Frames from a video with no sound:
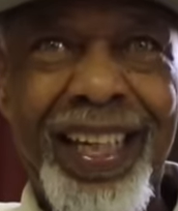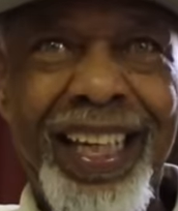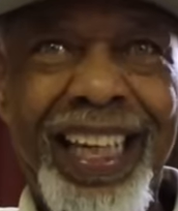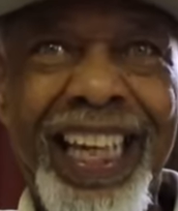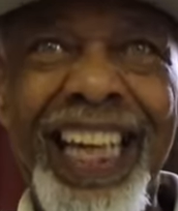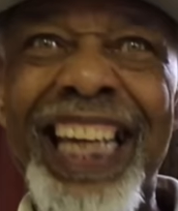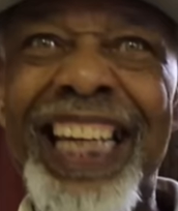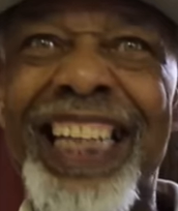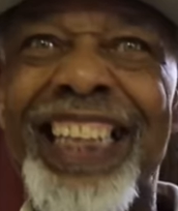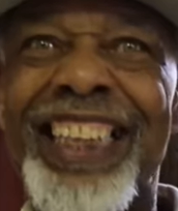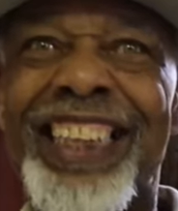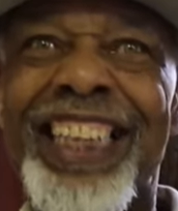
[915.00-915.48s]

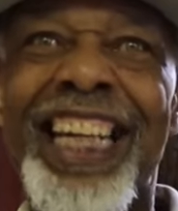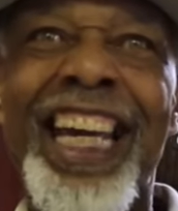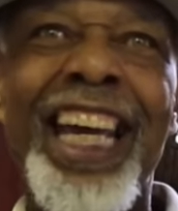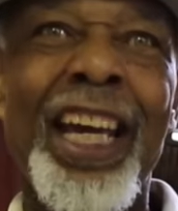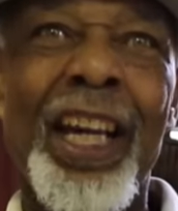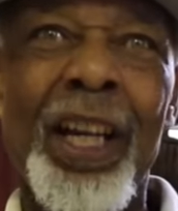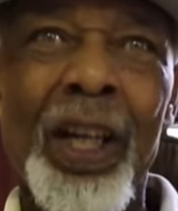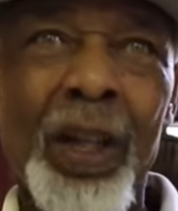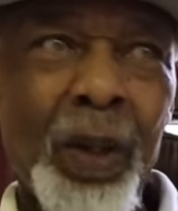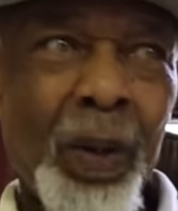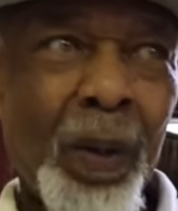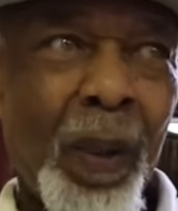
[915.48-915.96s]
in
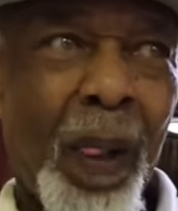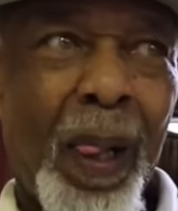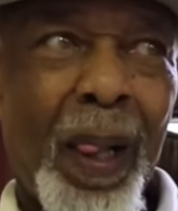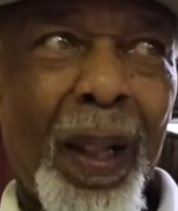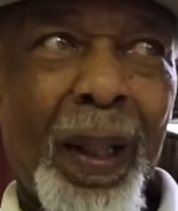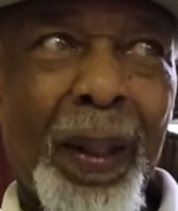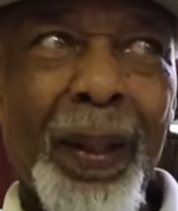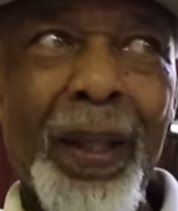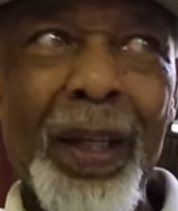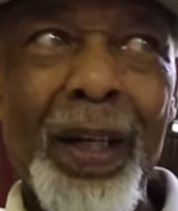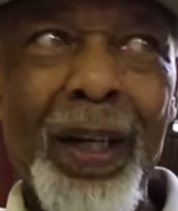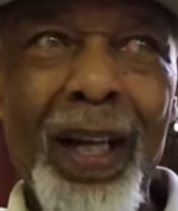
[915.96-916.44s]
jail.
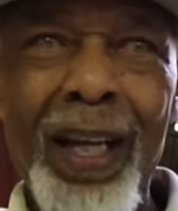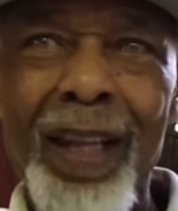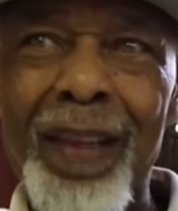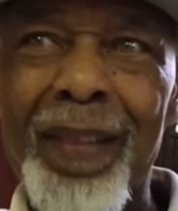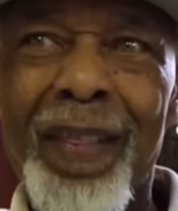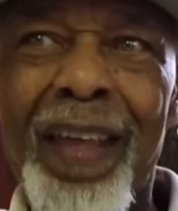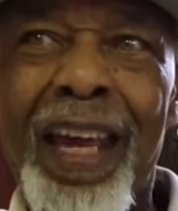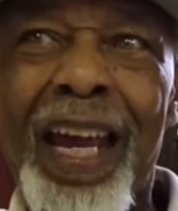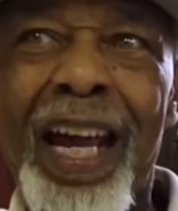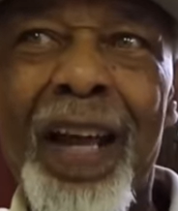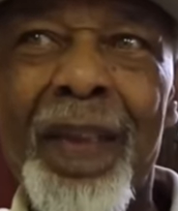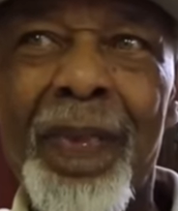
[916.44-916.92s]
You know
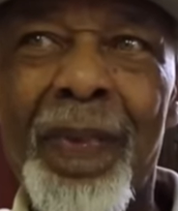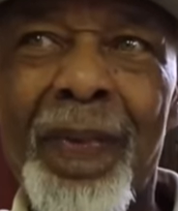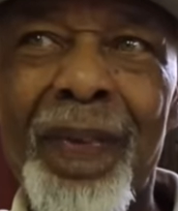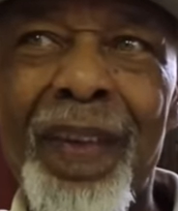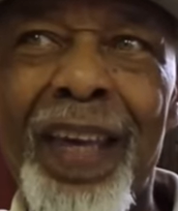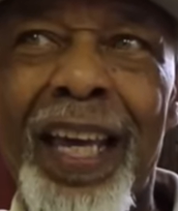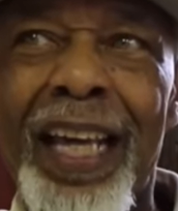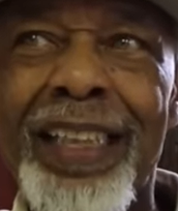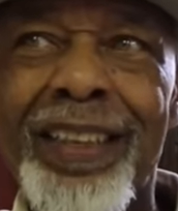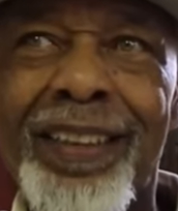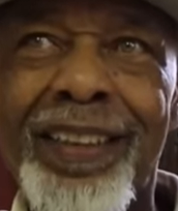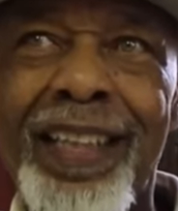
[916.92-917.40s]
there are
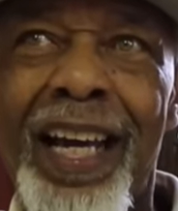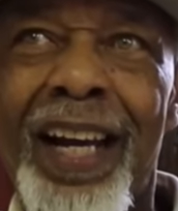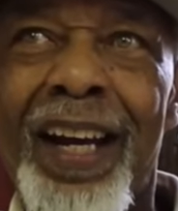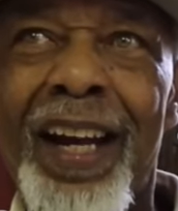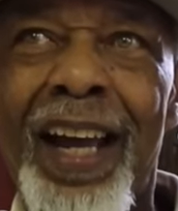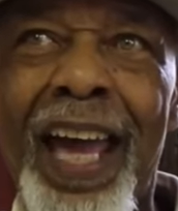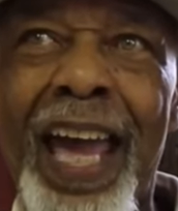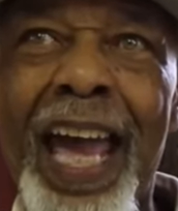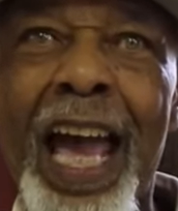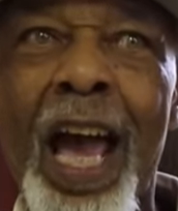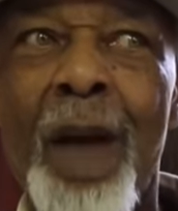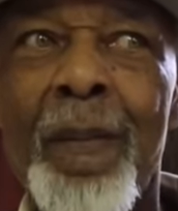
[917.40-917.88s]
things that
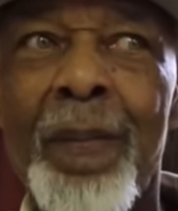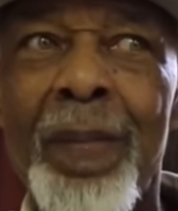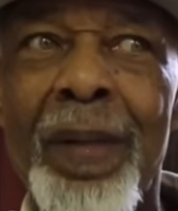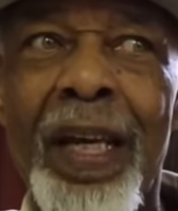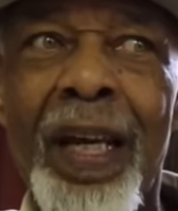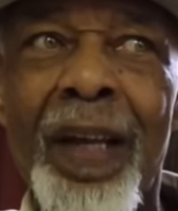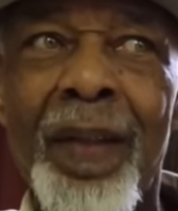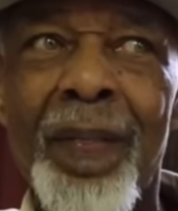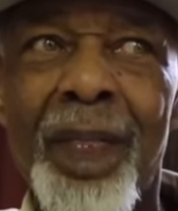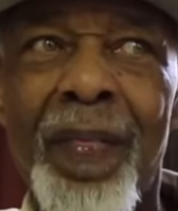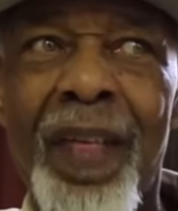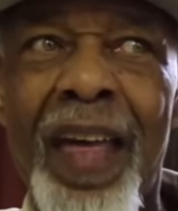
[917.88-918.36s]
are
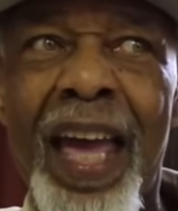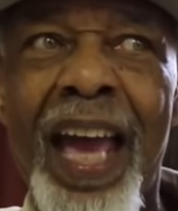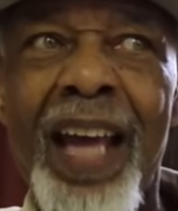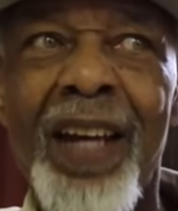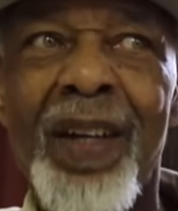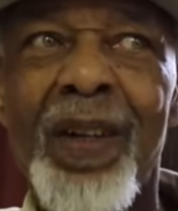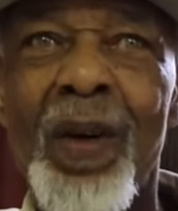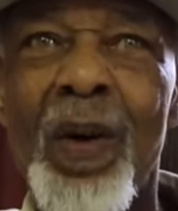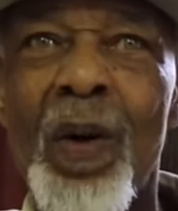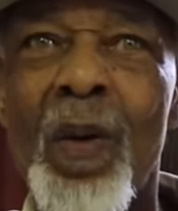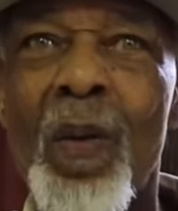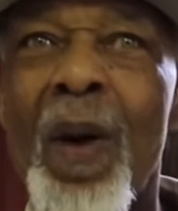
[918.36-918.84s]
happening
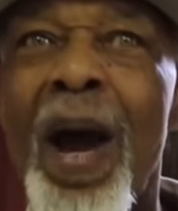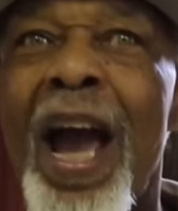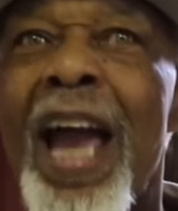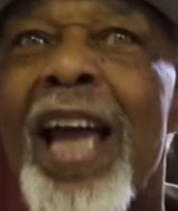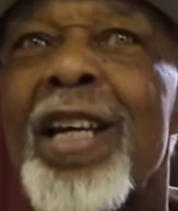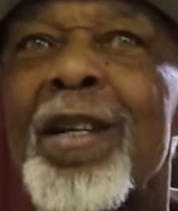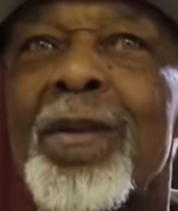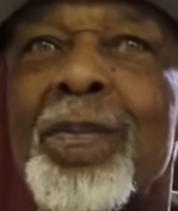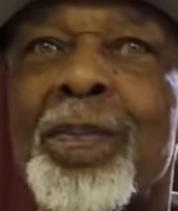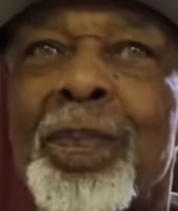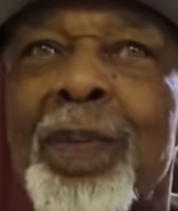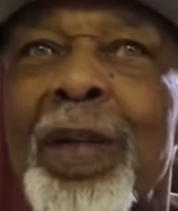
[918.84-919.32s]
that
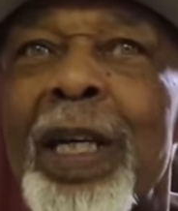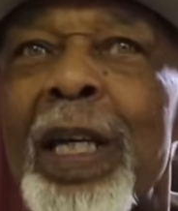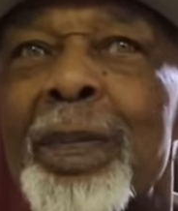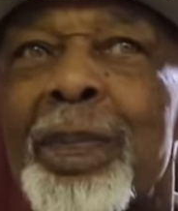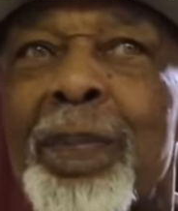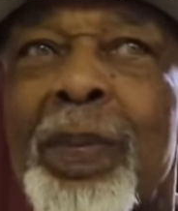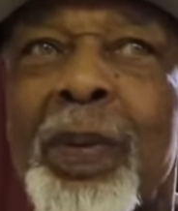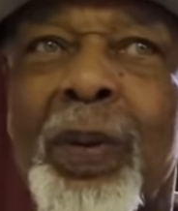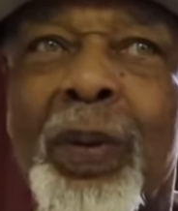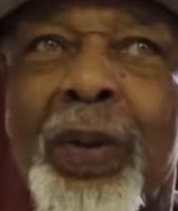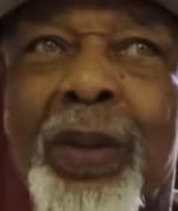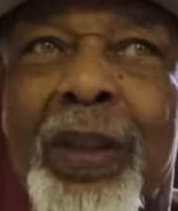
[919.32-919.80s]
white
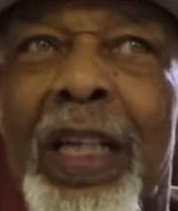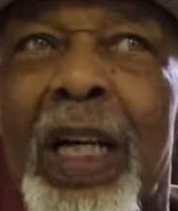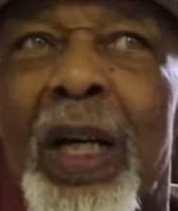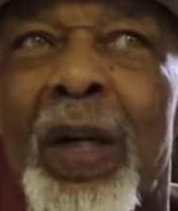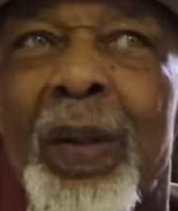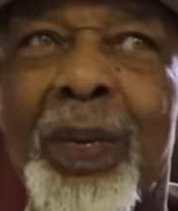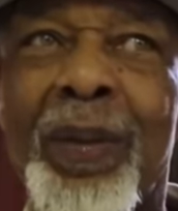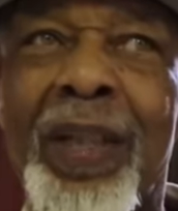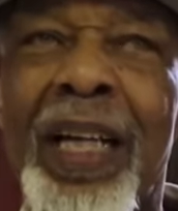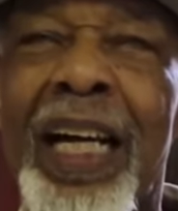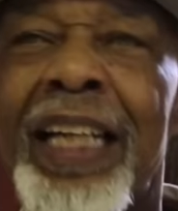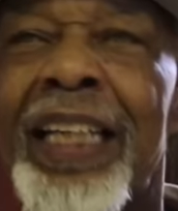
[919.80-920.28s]
people
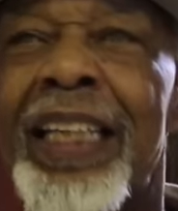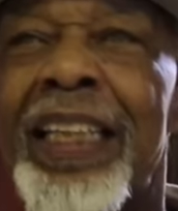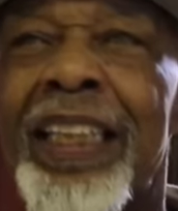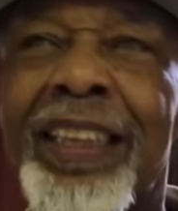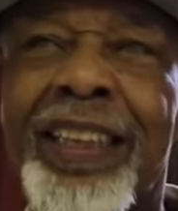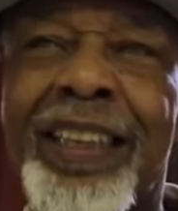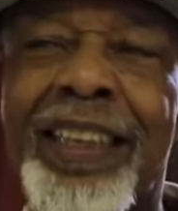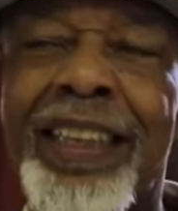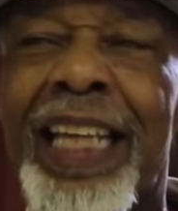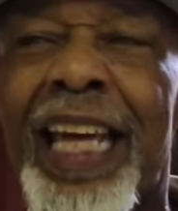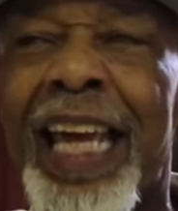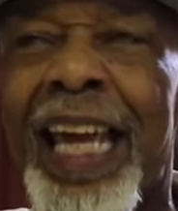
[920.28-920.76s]
don't
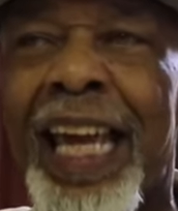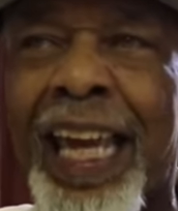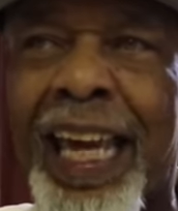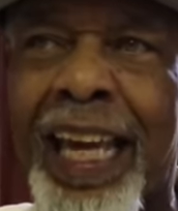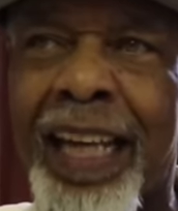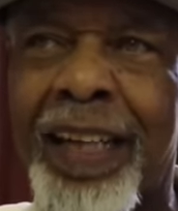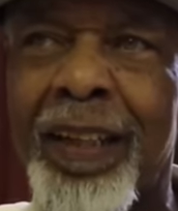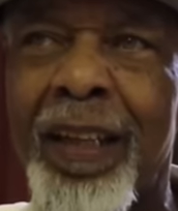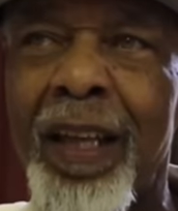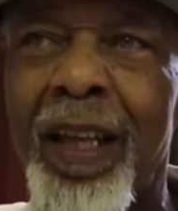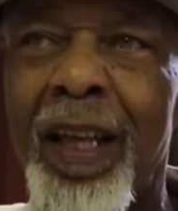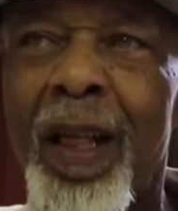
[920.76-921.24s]

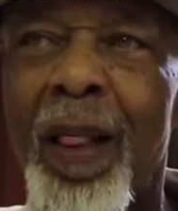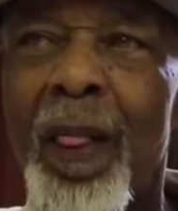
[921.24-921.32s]
understand.